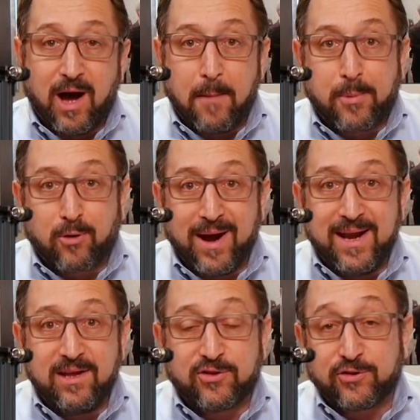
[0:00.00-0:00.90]

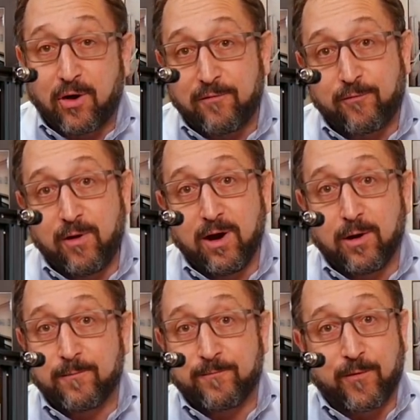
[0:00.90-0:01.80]
upgrading
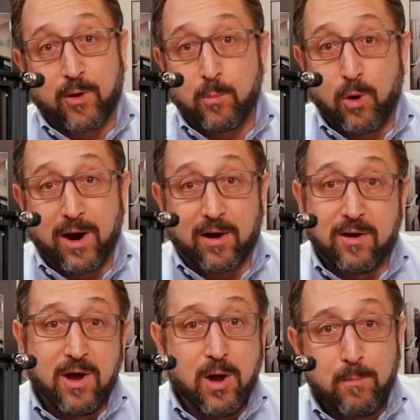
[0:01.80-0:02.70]
software, firmware,